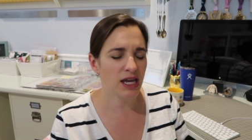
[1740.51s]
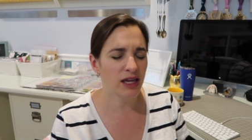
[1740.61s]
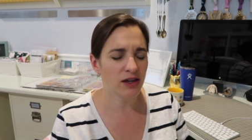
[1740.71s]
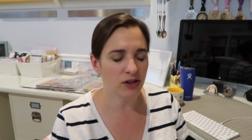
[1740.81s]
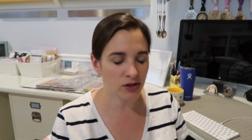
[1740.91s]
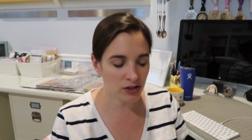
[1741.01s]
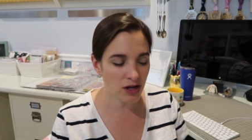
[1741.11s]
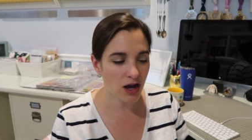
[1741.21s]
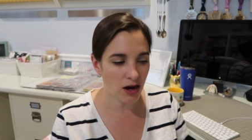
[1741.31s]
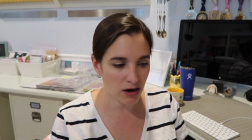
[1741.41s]
taking a good
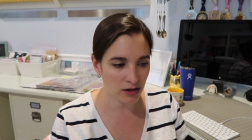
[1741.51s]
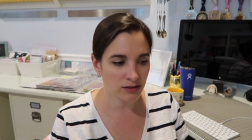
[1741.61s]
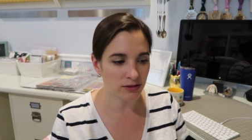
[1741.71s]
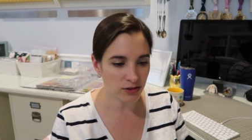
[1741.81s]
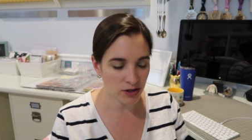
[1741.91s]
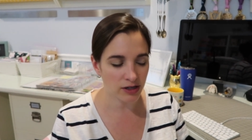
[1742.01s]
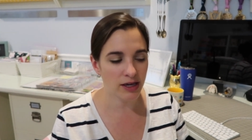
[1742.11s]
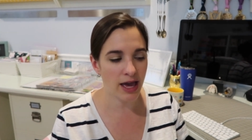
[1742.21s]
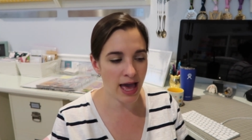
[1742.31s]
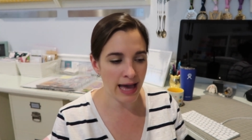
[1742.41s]
hard look
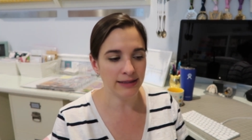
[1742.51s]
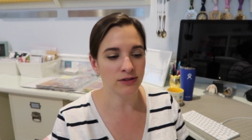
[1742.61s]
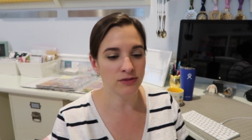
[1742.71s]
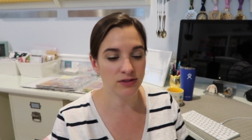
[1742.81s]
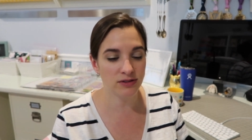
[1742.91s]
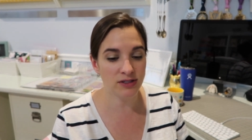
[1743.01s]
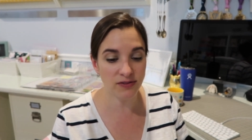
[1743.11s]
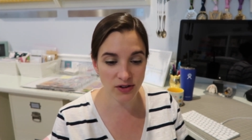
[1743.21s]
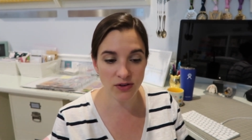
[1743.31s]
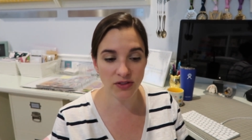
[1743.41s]
at those
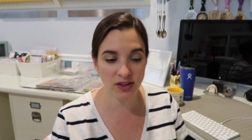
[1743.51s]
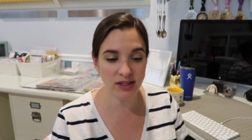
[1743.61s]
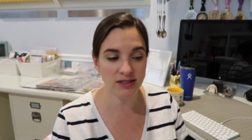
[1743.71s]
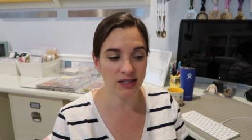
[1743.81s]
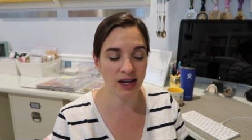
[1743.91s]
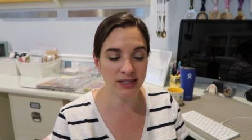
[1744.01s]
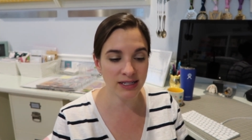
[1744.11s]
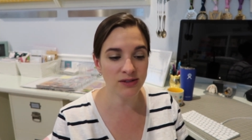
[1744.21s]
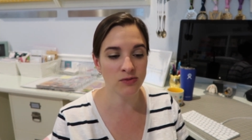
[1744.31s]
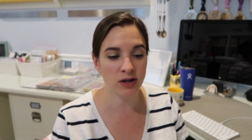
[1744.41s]
difficult things that I
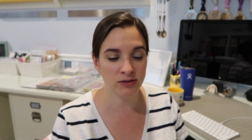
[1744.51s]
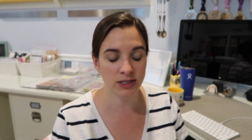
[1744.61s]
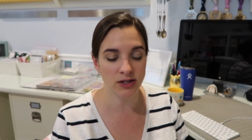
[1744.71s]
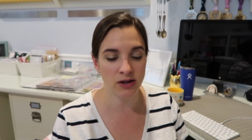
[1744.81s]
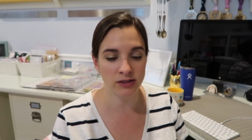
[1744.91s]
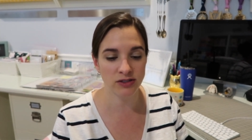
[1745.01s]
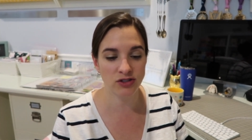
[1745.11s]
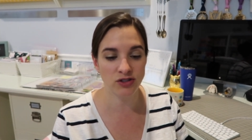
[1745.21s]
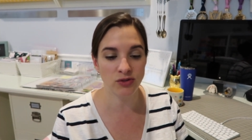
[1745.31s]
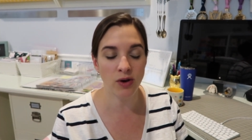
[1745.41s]
didn't want to
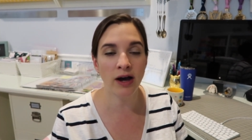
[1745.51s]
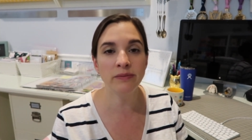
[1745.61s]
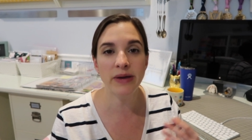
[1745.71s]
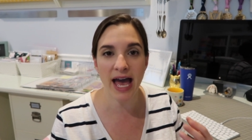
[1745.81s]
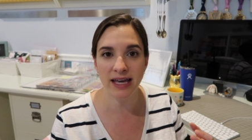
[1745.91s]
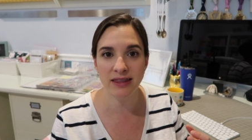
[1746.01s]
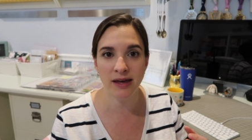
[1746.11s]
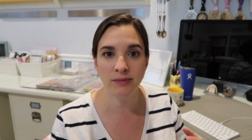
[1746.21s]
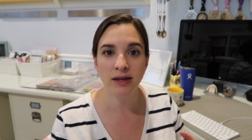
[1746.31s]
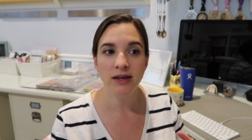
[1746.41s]
acknowledge, to unpack
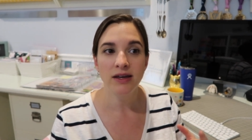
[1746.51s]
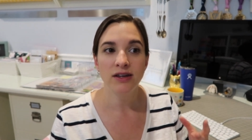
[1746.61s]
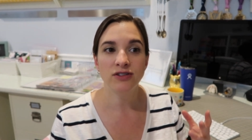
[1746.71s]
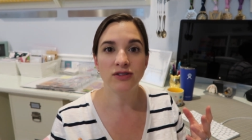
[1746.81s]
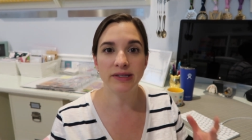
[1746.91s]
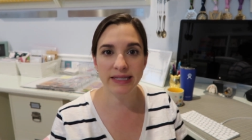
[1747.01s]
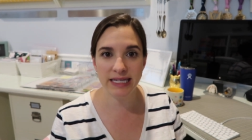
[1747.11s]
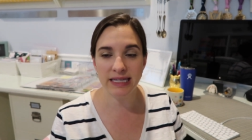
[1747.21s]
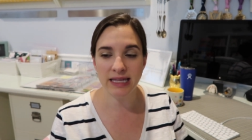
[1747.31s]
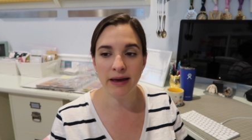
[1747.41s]
them, to
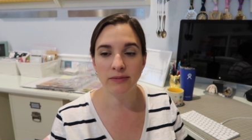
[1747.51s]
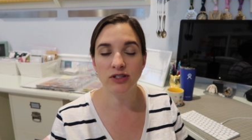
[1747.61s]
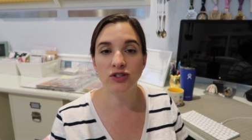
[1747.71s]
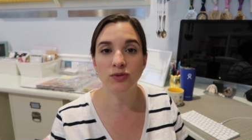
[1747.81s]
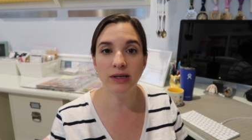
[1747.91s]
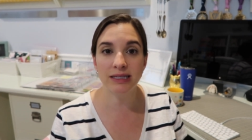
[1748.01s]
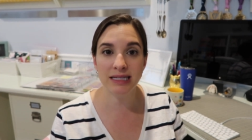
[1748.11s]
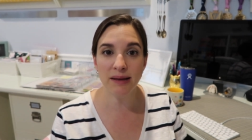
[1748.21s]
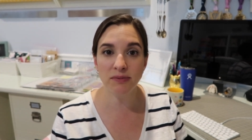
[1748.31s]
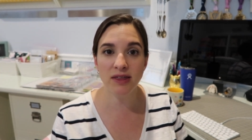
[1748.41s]
see them, to
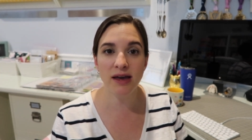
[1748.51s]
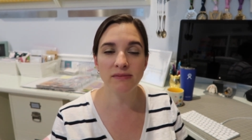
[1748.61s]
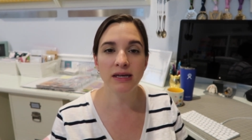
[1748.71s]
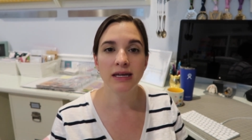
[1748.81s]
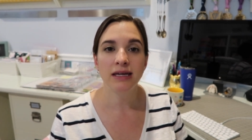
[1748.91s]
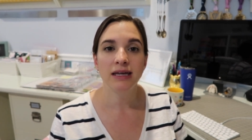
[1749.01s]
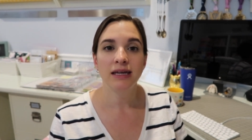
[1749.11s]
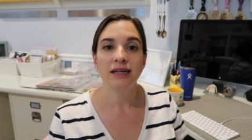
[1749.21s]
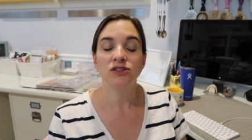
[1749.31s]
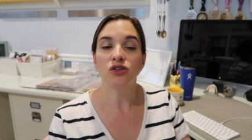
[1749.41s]
accept them,
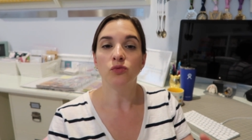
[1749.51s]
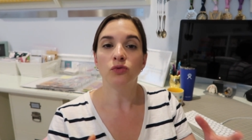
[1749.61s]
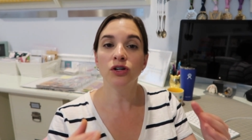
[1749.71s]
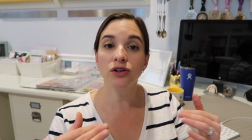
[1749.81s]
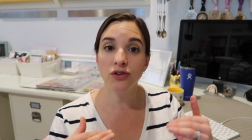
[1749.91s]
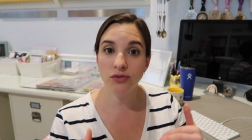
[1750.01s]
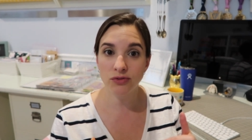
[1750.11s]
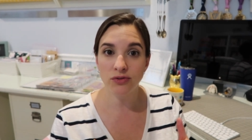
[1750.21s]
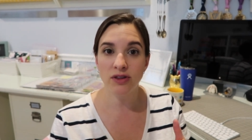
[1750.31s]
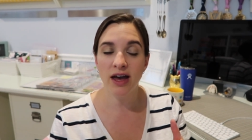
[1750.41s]
to work
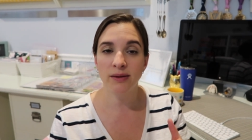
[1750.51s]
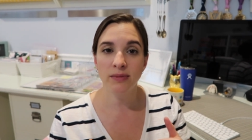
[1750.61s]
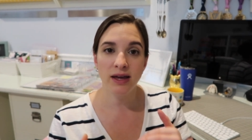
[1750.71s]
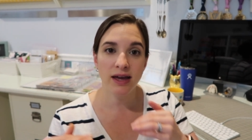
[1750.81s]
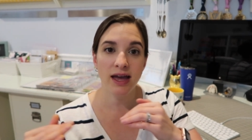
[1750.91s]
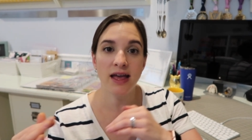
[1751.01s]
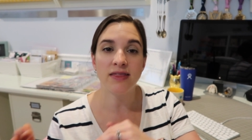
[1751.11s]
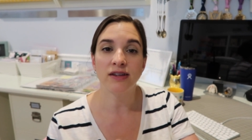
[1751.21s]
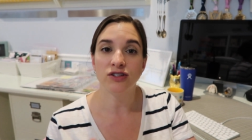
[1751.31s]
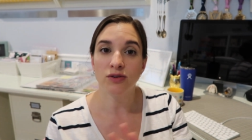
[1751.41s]
through them,
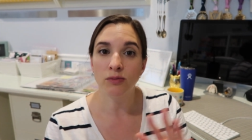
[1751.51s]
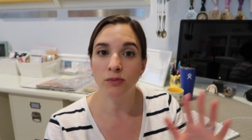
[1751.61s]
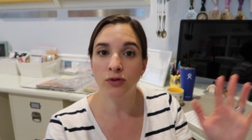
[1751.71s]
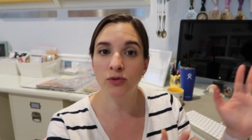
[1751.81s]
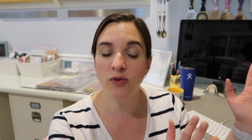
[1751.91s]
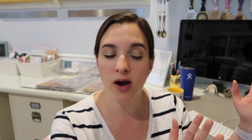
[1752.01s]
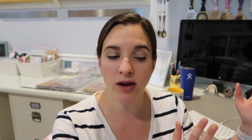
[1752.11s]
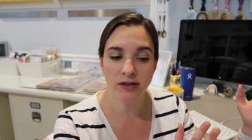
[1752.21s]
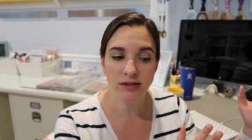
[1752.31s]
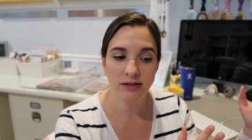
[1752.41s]
and then to move
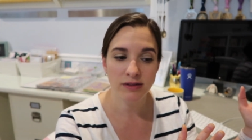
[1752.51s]
on,